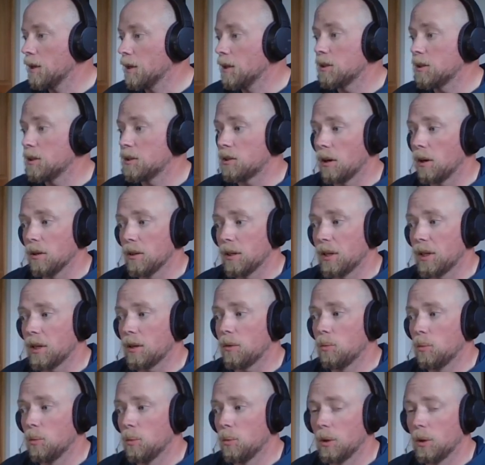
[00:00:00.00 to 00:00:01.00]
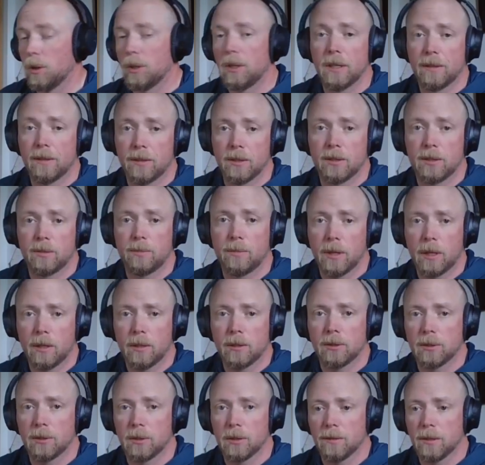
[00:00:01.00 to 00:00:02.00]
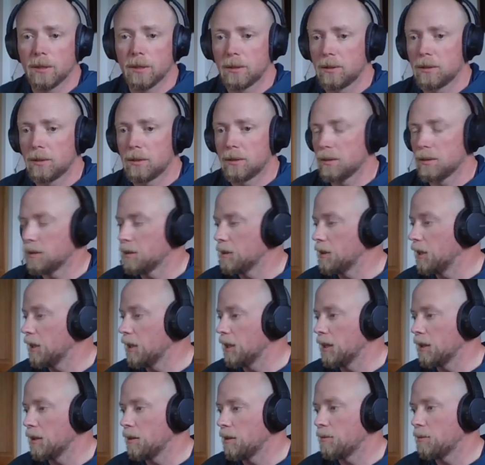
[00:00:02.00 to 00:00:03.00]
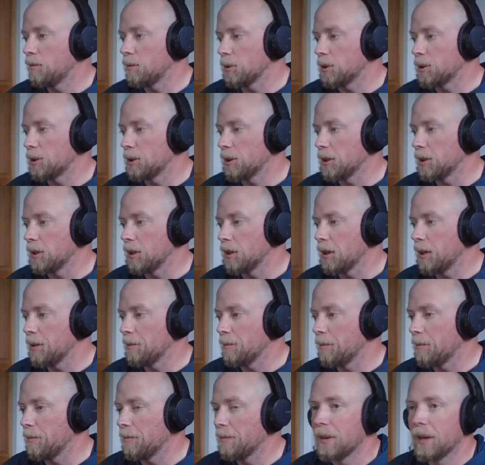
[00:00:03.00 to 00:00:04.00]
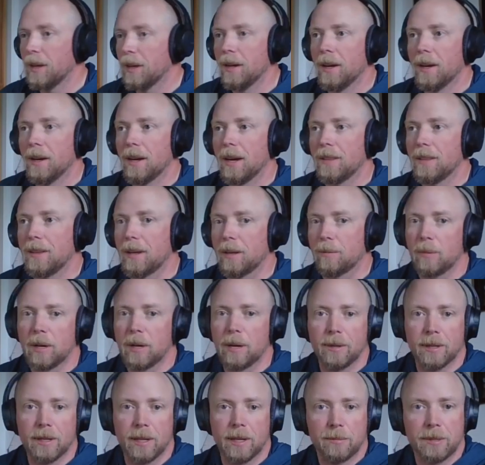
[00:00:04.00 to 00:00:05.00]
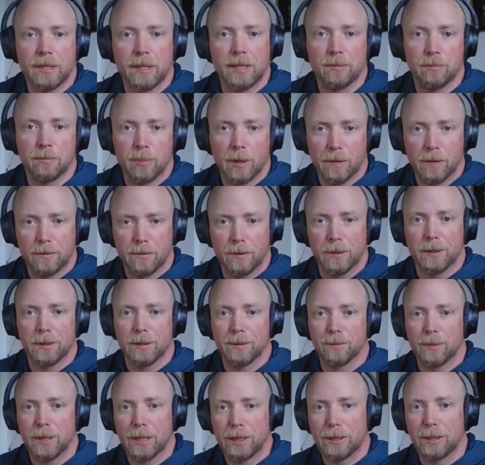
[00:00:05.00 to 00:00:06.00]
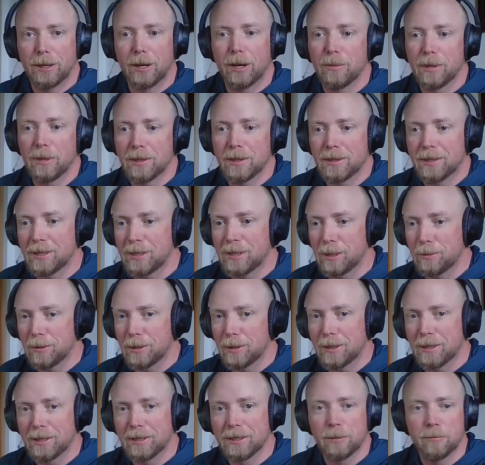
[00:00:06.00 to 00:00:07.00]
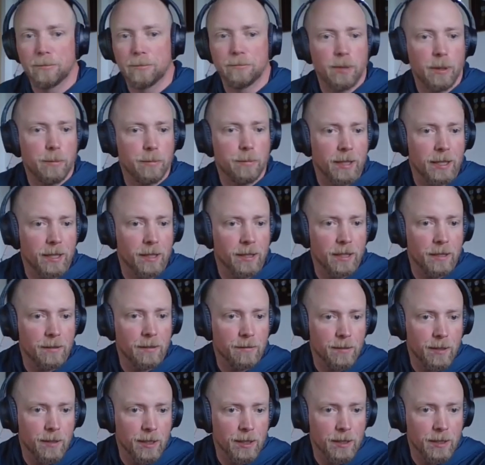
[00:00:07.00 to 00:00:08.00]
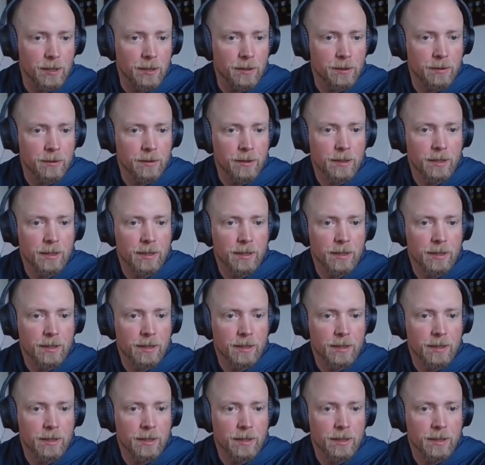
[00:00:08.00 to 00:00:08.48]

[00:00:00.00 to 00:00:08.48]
Starlink would give us better service uh, for sure. I'm, I think maybe I'm getting buffered on my comments here because I'm pumping out live video.